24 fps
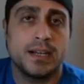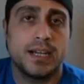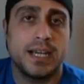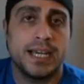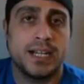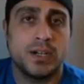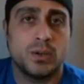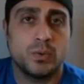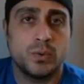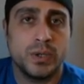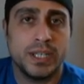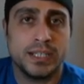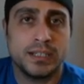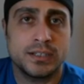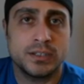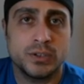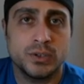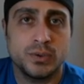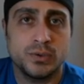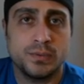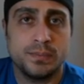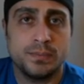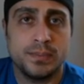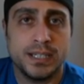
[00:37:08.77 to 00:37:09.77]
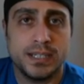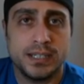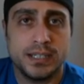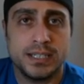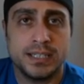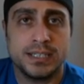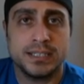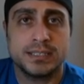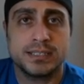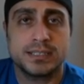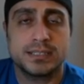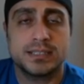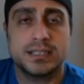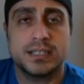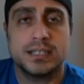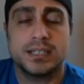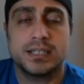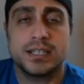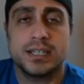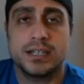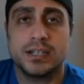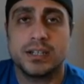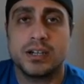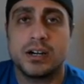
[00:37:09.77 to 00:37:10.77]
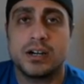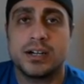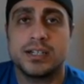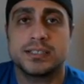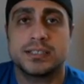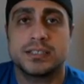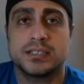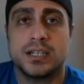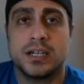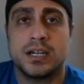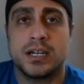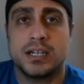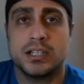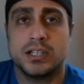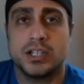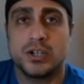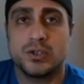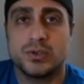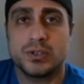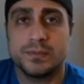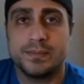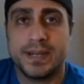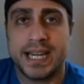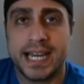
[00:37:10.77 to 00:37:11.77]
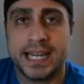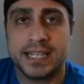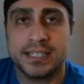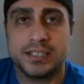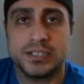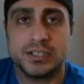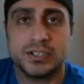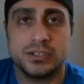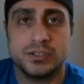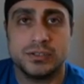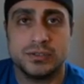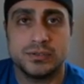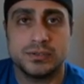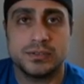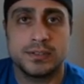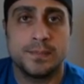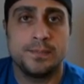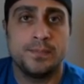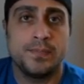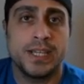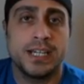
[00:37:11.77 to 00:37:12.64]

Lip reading: And a weak glute medius can cause lower back issues.